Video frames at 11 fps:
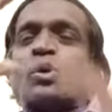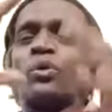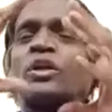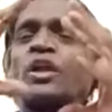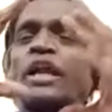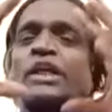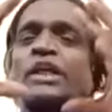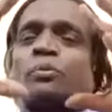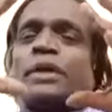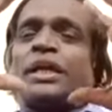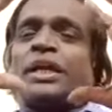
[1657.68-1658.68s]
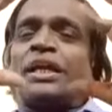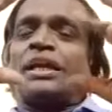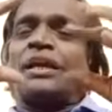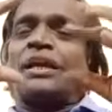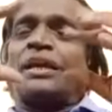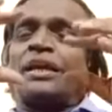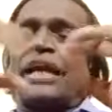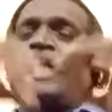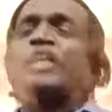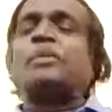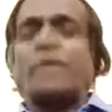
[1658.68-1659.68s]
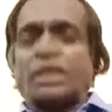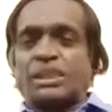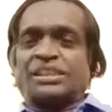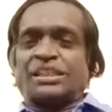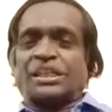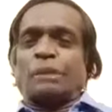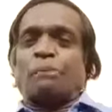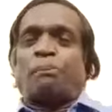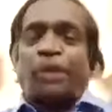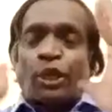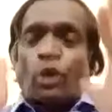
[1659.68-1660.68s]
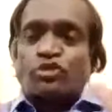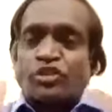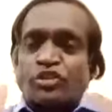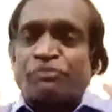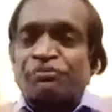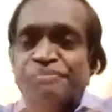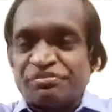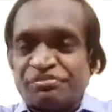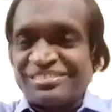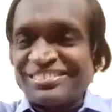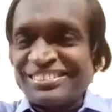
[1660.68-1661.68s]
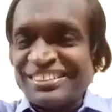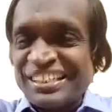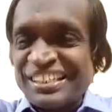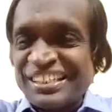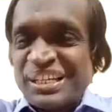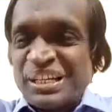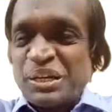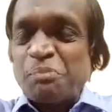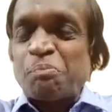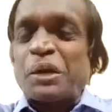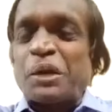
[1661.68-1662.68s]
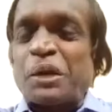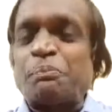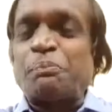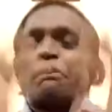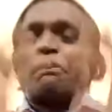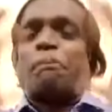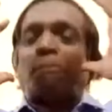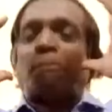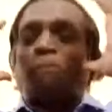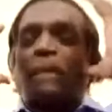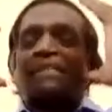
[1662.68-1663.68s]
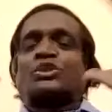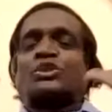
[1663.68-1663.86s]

don't try to be anybody. Be yourself. But be the best